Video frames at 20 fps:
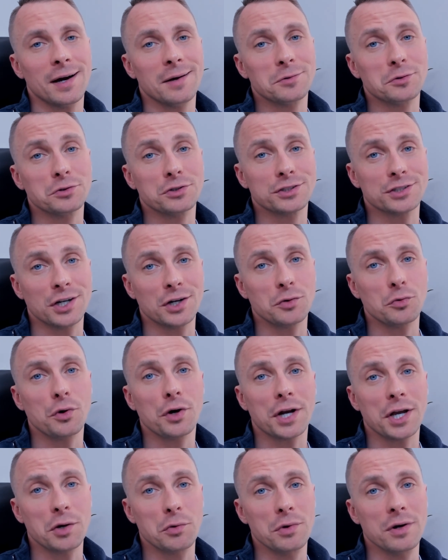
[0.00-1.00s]
to start
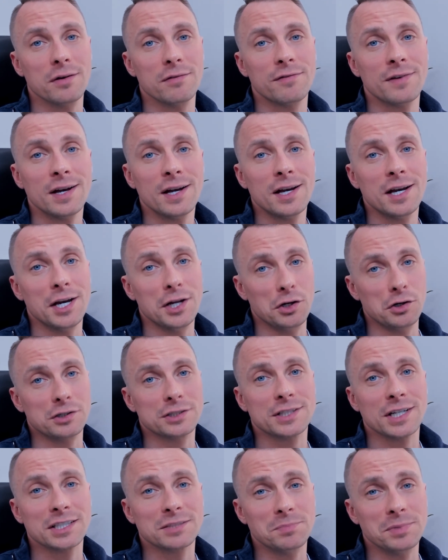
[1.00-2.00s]
working with in your
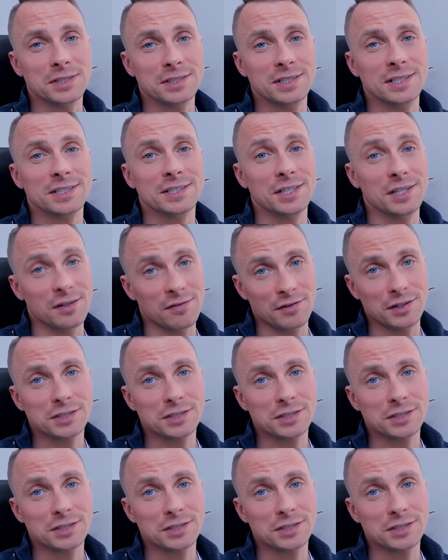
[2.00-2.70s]
SaaS business in the first